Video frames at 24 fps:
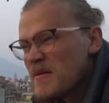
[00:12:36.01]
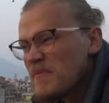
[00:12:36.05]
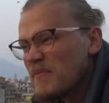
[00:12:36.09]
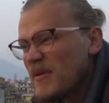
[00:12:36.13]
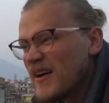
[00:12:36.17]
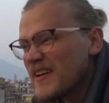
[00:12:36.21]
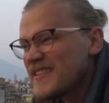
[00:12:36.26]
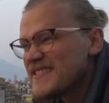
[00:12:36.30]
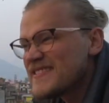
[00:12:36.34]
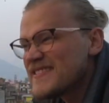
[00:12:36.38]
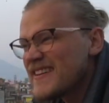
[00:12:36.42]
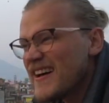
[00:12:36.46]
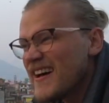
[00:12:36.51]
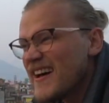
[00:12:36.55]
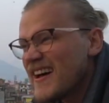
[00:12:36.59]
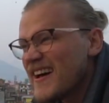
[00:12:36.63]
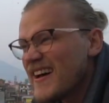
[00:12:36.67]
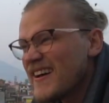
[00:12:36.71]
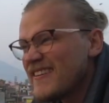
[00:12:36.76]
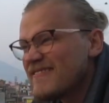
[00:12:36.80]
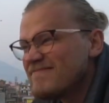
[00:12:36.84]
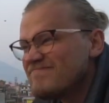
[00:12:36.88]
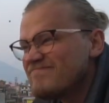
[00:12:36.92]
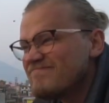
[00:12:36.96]
But
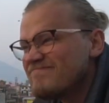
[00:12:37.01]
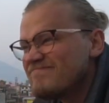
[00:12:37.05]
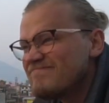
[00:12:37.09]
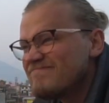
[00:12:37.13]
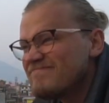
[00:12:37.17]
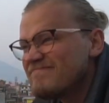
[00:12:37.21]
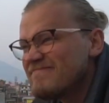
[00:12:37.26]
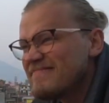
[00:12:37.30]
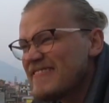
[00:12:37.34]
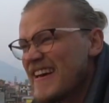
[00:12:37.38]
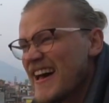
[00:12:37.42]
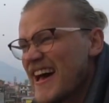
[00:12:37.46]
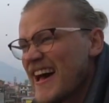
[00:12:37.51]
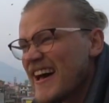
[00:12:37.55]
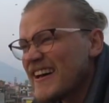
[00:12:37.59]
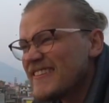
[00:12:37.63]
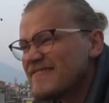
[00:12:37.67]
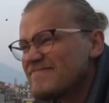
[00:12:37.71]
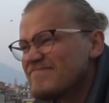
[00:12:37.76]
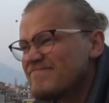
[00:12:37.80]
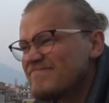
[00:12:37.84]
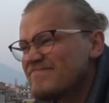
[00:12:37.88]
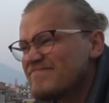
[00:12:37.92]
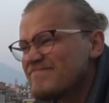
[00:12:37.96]
uh, yeah,
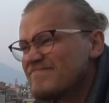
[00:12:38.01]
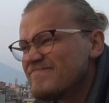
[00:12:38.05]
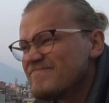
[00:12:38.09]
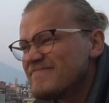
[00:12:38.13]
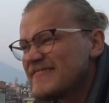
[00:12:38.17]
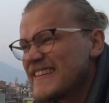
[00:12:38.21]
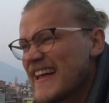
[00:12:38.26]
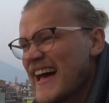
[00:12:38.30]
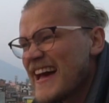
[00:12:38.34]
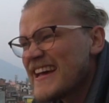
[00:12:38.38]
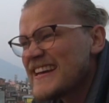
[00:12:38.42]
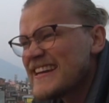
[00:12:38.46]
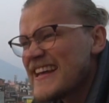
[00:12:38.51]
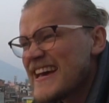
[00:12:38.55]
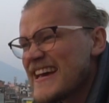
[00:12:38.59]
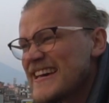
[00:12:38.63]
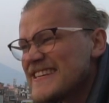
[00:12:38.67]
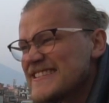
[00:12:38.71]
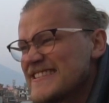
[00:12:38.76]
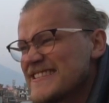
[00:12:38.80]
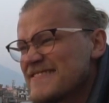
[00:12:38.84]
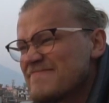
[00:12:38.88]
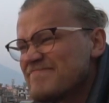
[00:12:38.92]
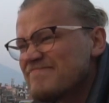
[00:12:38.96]
nine
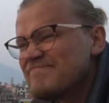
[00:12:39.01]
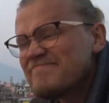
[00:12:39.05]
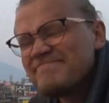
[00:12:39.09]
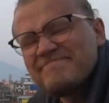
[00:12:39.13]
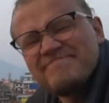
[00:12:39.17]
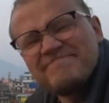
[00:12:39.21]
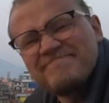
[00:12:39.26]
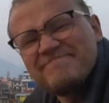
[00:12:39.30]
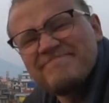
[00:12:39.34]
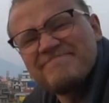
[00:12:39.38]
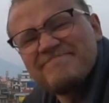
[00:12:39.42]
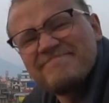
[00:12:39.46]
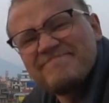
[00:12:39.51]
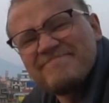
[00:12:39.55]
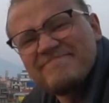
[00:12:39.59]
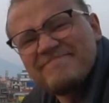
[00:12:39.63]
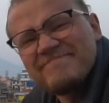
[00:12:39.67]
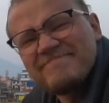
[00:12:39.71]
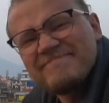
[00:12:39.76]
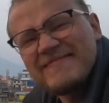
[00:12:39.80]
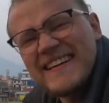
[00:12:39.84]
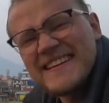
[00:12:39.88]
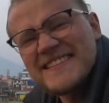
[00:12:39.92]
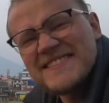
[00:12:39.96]
days.
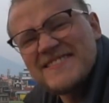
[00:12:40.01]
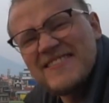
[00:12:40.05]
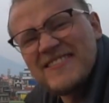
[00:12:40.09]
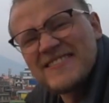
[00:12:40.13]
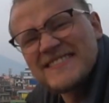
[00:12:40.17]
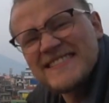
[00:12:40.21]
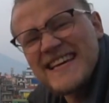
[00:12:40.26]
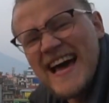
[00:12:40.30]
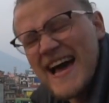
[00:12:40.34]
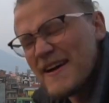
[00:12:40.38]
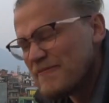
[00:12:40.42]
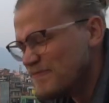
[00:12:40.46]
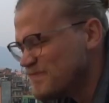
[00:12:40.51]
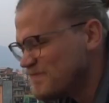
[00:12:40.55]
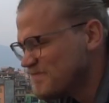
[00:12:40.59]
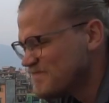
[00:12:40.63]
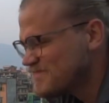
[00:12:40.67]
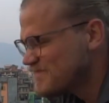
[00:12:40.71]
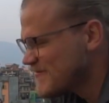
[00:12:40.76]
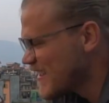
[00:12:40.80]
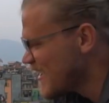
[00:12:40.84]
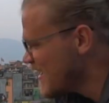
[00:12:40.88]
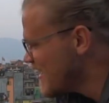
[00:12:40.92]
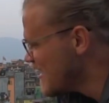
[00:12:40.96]
That's a long time.
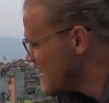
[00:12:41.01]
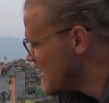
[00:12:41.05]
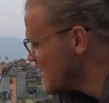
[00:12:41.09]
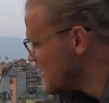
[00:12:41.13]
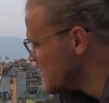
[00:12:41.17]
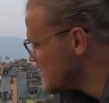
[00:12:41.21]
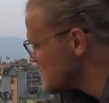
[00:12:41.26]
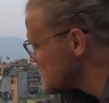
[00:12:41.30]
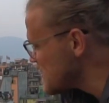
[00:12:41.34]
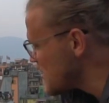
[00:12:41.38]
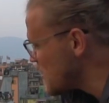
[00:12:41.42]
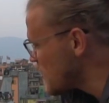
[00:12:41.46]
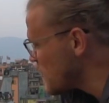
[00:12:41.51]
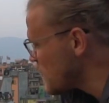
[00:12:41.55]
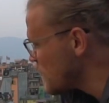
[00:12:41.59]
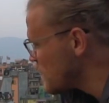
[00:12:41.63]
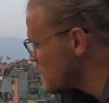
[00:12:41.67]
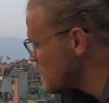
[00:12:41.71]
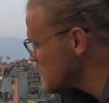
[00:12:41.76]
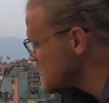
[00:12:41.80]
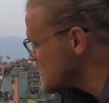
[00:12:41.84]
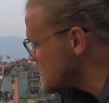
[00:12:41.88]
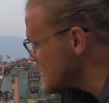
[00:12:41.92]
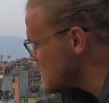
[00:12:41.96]
So
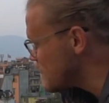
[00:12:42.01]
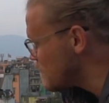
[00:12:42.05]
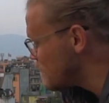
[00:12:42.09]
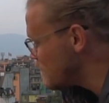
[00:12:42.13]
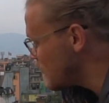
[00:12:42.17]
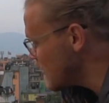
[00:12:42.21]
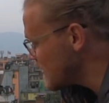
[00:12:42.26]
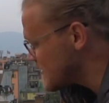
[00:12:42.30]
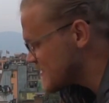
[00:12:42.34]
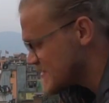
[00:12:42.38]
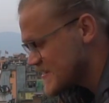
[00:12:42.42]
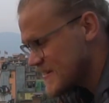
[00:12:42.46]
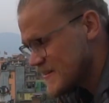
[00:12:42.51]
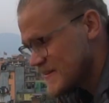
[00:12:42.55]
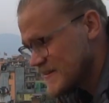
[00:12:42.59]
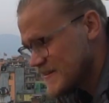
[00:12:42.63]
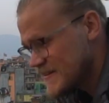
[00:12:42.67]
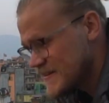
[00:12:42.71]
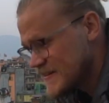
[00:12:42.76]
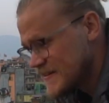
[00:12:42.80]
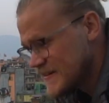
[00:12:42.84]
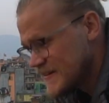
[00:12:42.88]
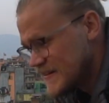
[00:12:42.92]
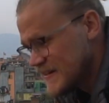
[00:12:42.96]
we'll see, but
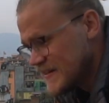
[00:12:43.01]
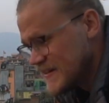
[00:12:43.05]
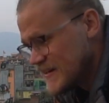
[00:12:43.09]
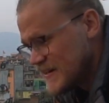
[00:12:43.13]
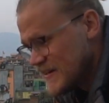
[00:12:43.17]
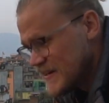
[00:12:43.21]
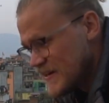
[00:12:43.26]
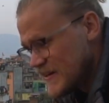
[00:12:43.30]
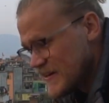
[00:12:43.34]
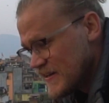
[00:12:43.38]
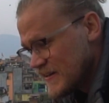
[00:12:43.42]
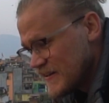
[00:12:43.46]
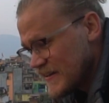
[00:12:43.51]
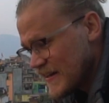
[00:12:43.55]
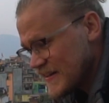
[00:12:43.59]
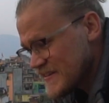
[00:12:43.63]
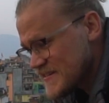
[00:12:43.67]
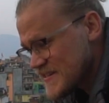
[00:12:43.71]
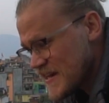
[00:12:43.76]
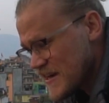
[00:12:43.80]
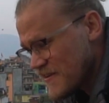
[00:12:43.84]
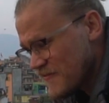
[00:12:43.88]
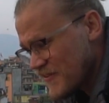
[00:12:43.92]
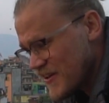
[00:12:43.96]

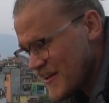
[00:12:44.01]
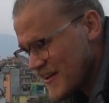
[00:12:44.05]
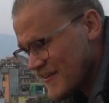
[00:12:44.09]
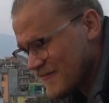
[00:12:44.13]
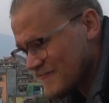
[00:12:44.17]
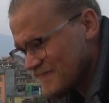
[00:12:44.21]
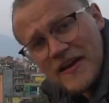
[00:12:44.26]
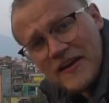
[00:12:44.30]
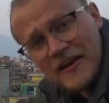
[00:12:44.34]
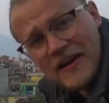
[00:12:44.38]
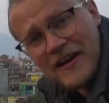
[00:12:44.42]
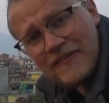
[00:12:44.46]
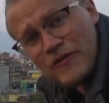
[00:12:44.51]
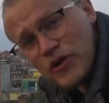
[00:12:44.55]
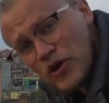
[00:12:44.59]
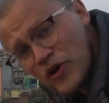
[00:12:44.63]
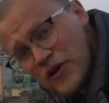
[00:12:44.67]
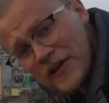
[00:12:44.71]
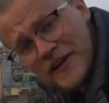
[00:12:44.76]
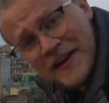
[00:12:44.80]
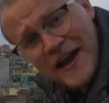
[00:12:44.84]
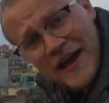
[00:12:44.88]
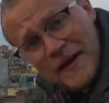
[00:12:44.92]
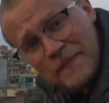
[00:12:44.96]
that's kind of it. I have an
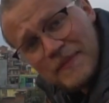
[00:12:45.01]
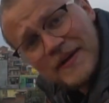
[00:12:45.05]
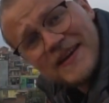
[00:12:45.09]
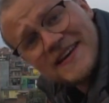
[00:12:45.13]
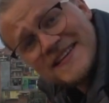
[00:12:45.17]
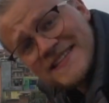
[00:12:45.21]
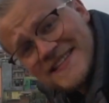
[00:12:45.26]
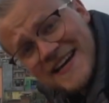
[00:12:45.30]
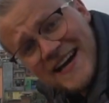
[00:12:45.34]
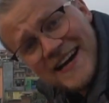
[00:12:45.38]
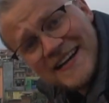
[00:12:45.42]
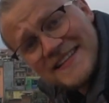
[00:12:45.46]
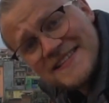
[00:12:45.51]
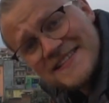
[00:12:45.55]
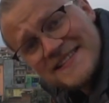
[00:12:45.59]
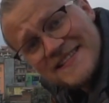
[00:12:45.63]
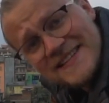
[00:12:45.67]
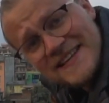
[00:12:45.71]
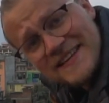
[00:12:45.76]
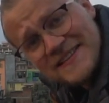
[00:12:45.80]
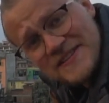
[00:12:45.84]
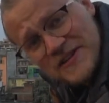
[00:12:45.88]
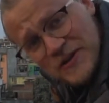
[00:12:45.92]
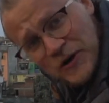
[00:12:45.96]
early night because yeah, it's,
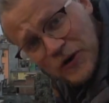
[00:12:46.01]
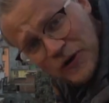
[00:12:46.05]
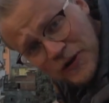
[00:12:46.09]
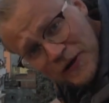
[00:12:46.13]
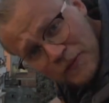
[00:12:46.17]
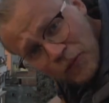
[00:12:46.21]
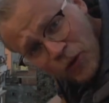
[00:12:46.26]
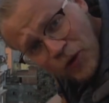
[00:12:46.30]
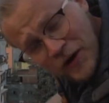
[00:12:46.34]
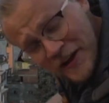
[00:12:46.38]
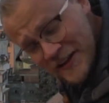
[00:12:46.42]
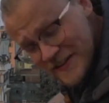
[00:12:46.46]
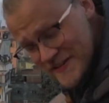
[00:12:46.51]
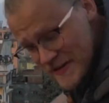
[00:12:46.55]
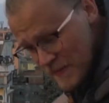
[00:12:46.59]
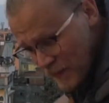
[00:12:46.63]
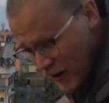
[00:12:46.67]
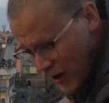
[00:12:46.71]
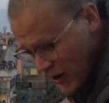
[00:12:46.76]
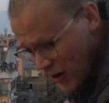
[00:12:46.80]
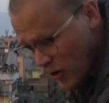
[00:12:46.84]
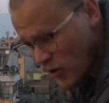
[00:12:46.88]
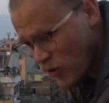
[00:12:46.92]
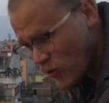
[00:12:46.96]
it's an early morning
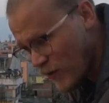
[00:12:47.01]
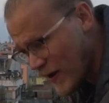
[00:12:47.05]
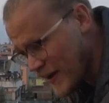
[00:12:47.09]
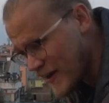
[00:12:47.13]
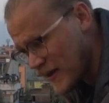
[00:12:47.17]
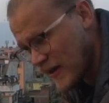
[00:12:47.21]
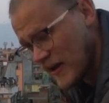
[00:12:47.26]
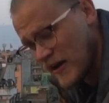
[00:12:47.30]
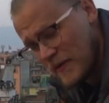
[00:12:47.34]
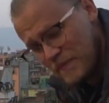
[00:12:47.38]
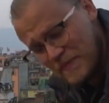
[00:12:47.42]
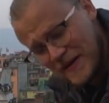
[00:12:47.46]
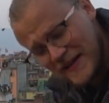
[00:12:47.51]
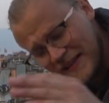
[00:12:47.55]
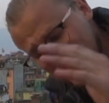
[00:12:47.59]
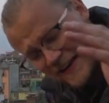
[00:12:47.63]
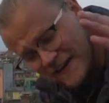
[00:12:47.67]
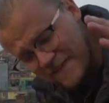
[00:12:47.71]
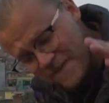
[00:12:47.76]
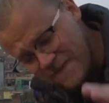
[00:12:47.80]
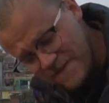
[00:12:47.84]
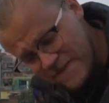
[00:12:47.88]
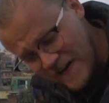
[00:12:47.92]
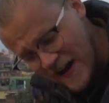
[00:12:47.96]
tomorrow, waking up at
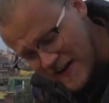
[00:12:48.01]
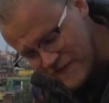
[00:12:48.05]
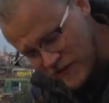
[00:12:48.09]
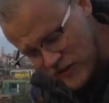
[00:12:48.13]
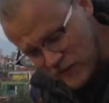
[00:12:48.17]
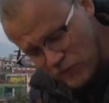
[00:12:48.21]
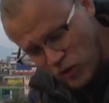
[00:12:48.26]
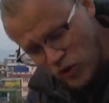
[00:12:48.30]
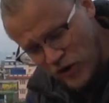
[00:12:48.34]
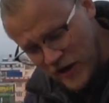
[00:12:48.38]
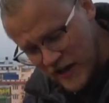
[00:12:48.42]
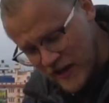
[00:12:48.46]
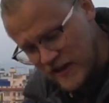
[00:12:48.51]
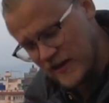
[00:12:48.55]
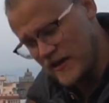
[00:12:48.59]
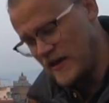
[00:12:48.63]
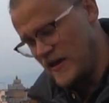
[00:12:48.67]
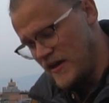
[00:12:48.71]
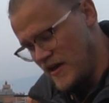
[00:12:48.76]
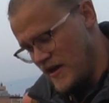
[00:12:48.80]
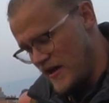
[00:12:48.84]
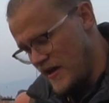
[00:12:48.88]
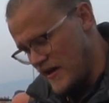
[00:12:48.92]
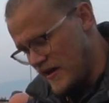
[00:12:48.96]
like five in the morning,
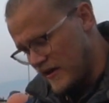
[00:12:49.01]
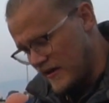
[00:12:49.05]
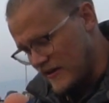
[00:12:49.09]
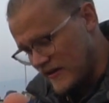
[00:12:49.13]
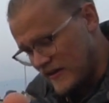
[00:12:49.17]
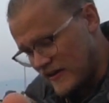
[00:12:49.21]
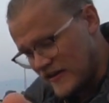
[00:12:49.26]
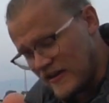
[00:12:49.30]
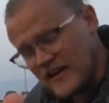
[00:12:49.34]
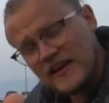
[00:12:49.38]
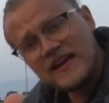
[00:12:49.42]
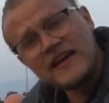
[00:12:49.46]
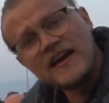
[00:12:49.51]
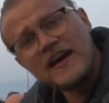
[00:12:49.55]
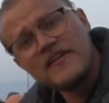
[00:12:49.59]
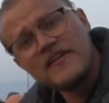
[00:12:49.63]
getting